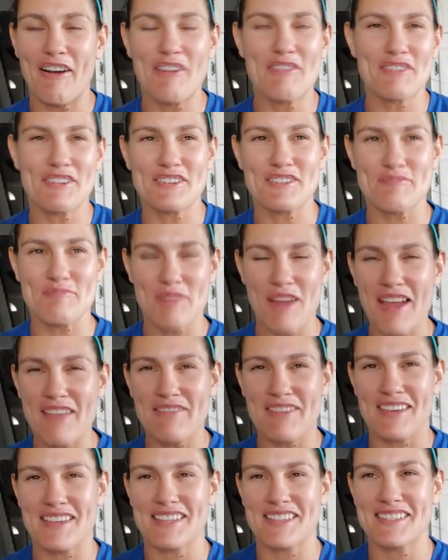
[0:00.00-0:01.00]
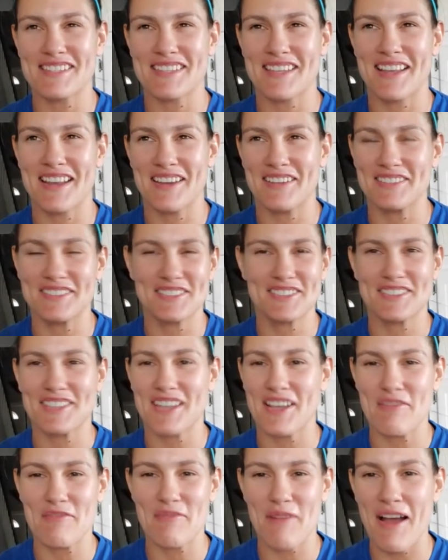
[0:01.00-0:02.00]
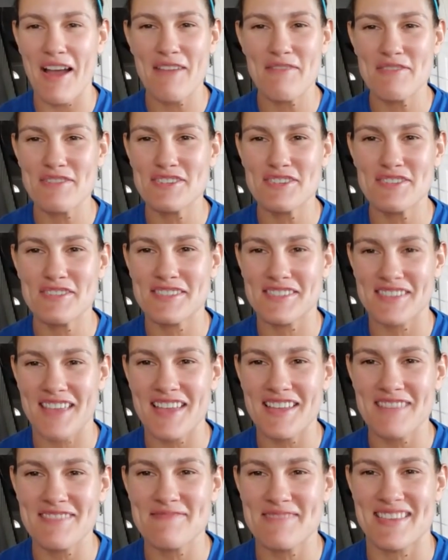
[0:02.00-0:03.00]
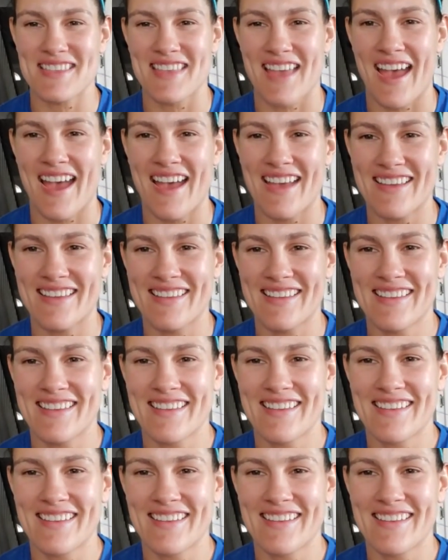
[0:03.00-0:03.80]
over his privates, and I was just like, why would you send me that?